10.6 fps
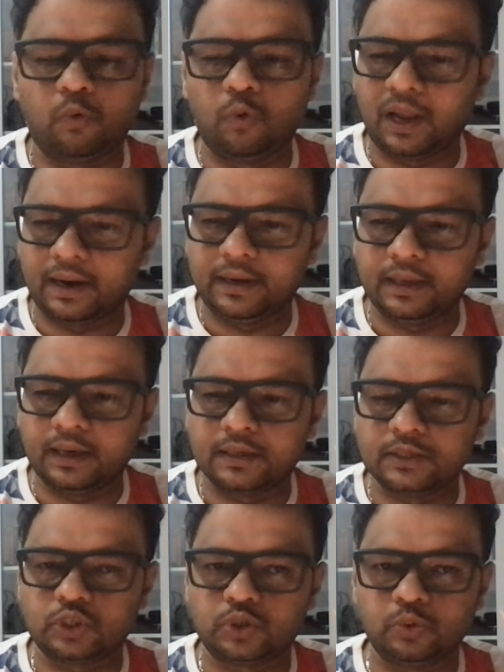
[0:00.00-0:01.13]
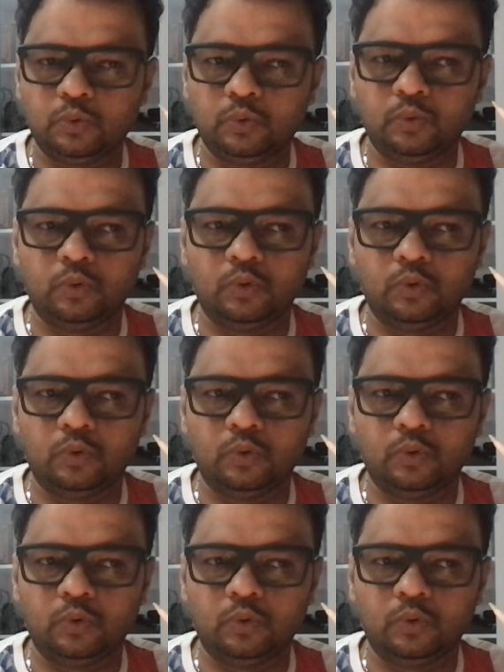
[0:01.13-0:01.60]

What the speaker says: whole idea is to